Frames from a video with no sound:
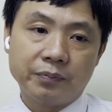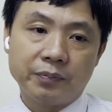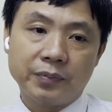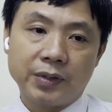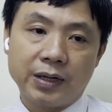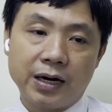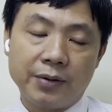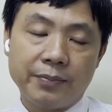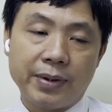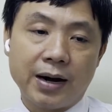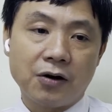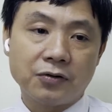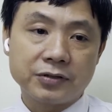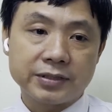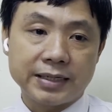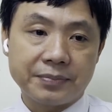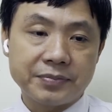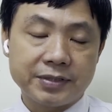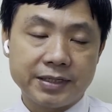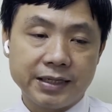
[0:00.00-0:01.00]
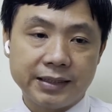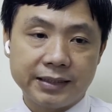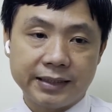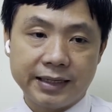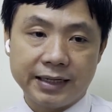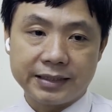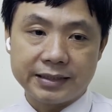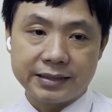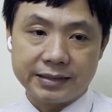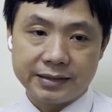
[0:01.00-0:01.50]
about something
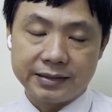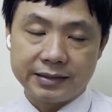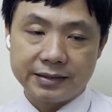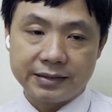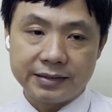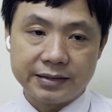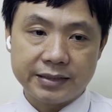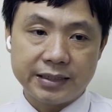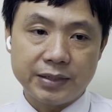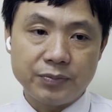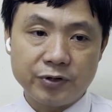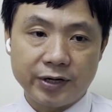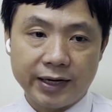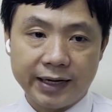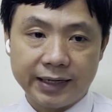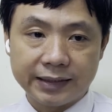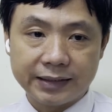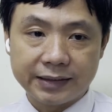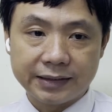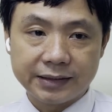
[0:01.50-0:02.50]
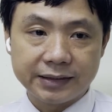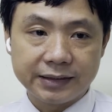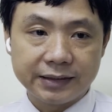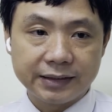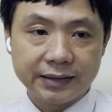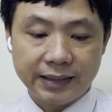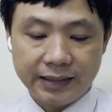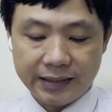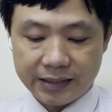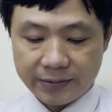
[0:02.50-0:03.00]
that stimulate
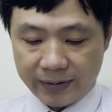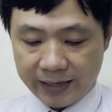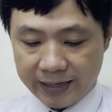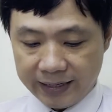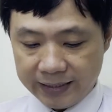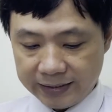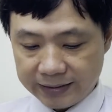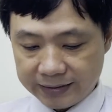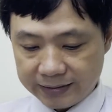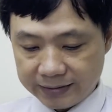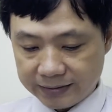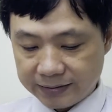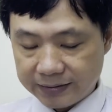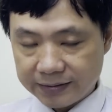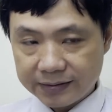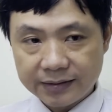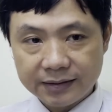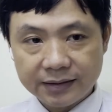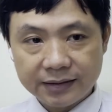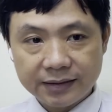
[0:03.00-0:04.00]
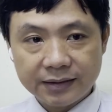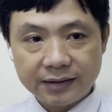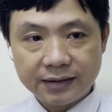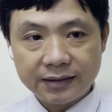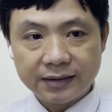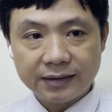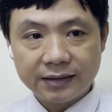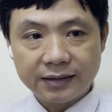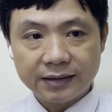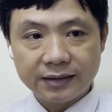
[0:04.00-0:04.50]
in Khmer.
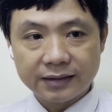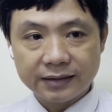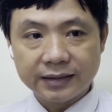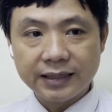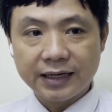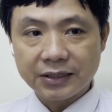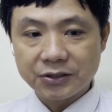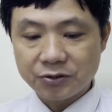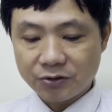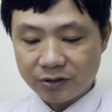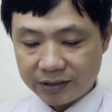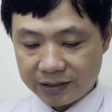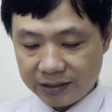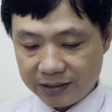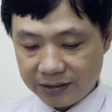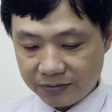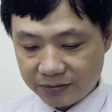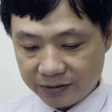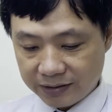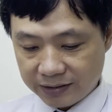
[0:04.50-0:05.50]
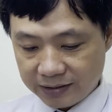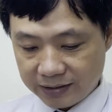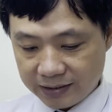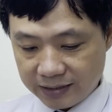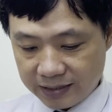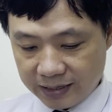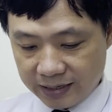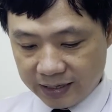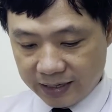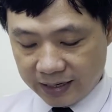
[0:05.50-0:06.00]
Yeah, John, continue.
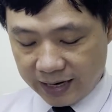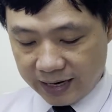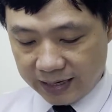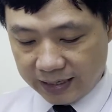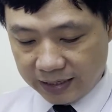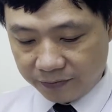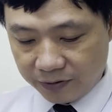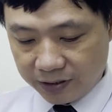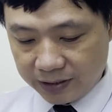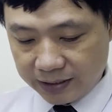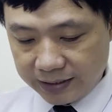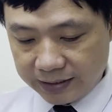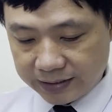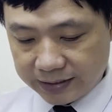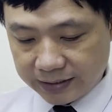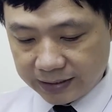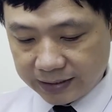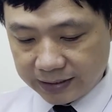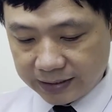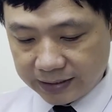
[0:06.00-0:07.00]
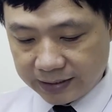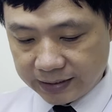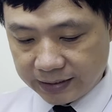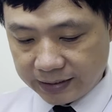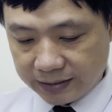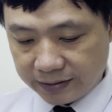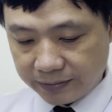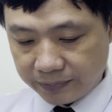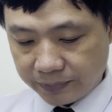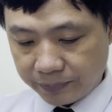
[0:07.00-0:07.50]
And the word is
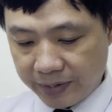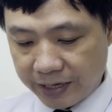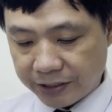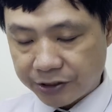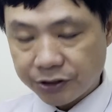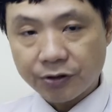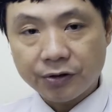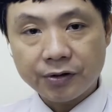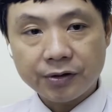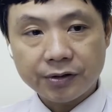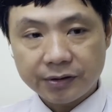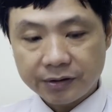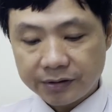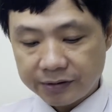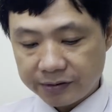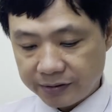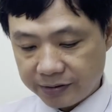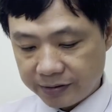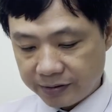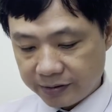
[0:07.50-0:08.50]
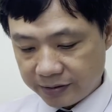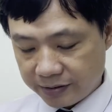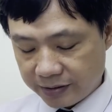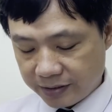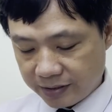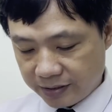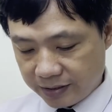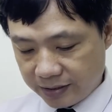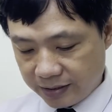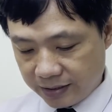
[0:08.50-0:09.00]
Bejol,
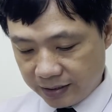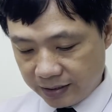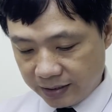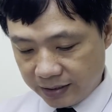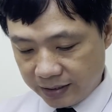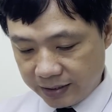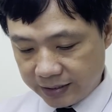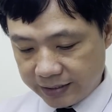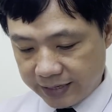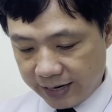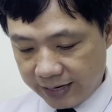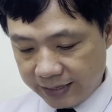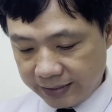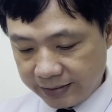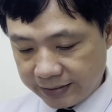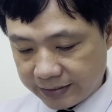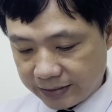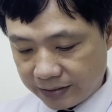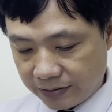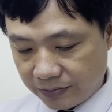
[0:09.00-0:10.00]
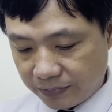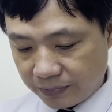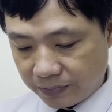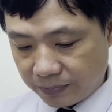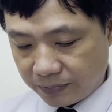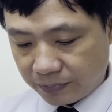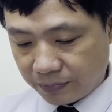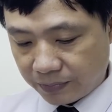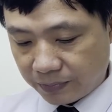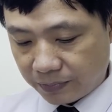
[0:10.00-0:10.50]
a dance,
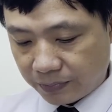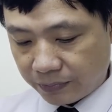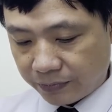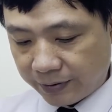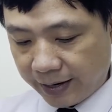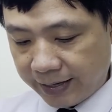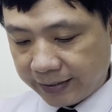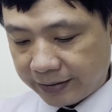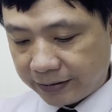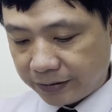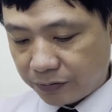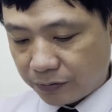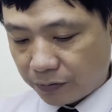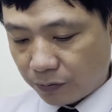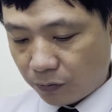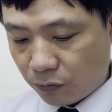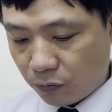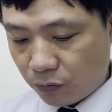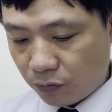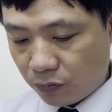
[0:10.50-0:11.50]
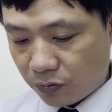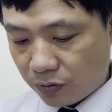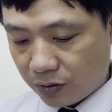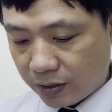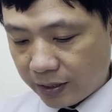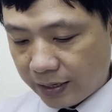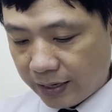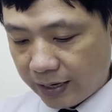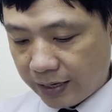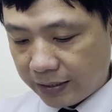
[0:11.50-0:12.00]
bread roll
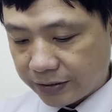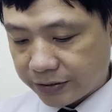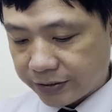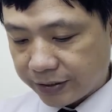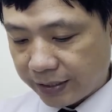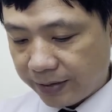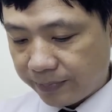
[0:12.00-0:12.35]
in the shape